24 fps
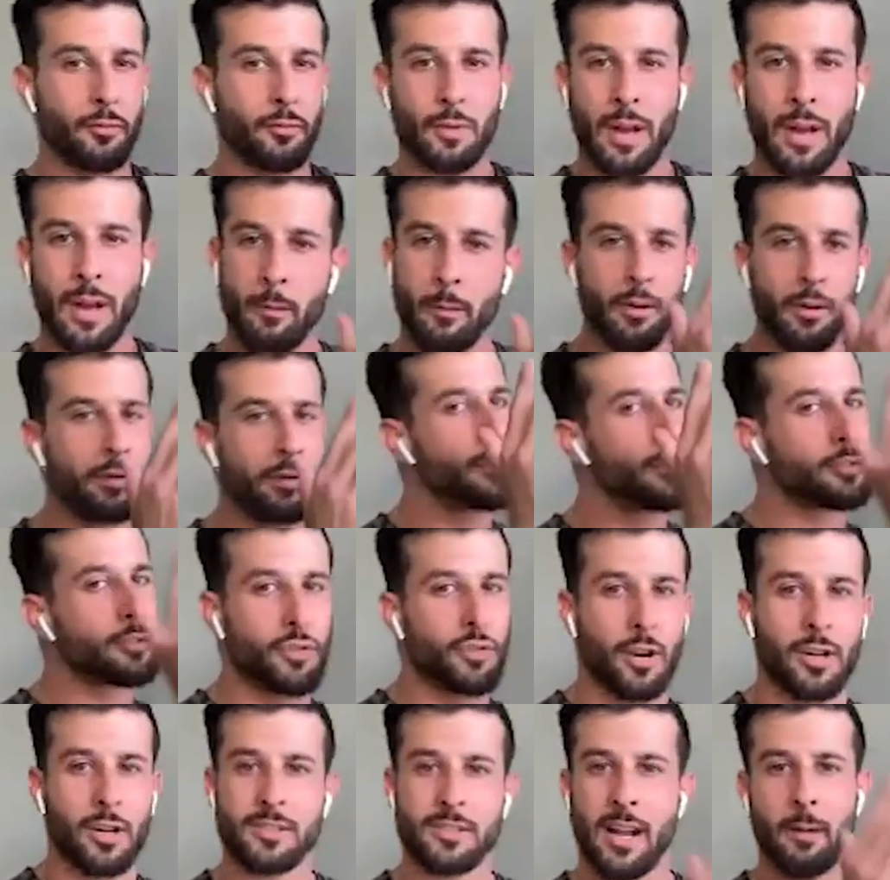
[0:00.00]
not when you were on
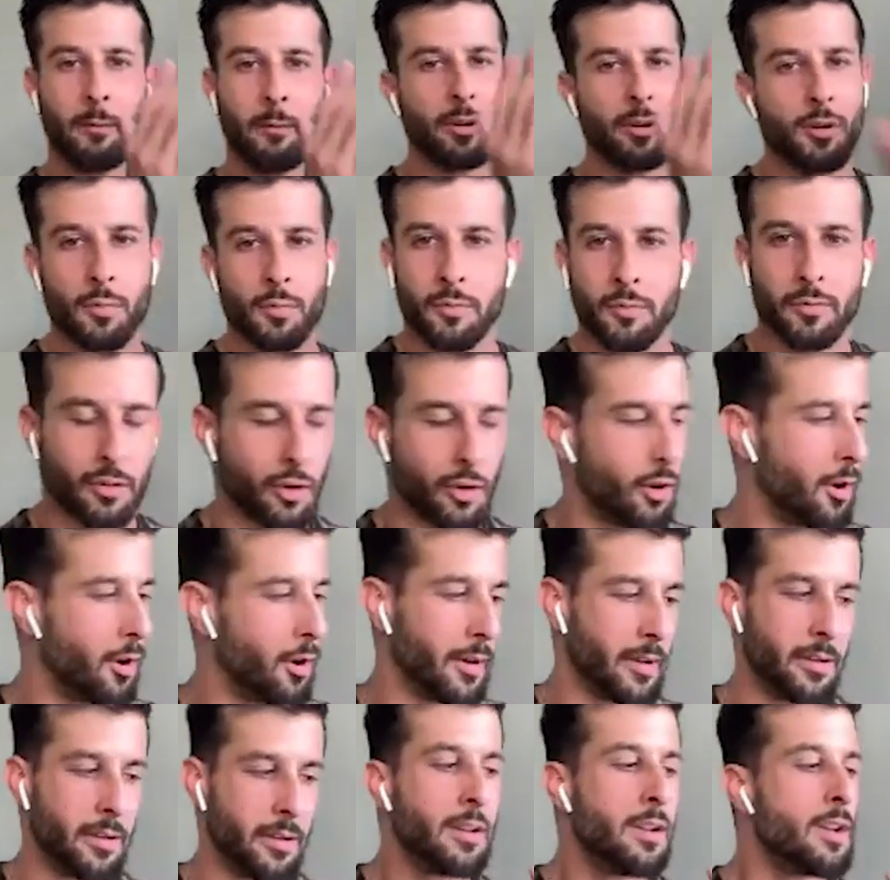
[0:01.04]
drugs not when you were
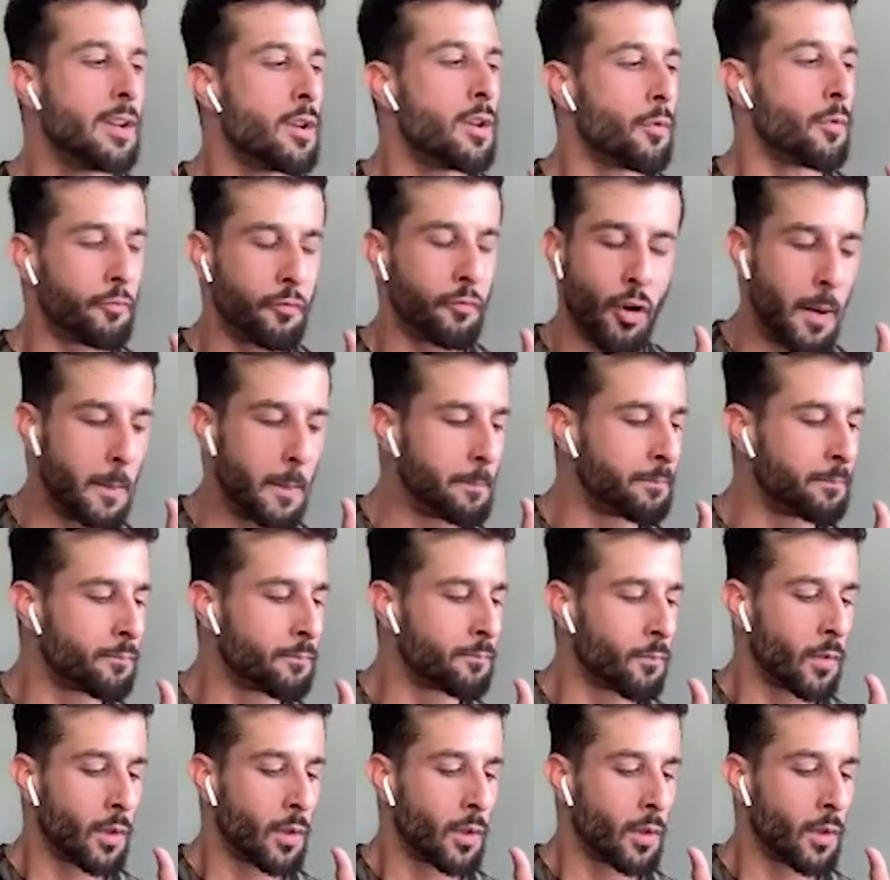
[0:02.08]
retarded from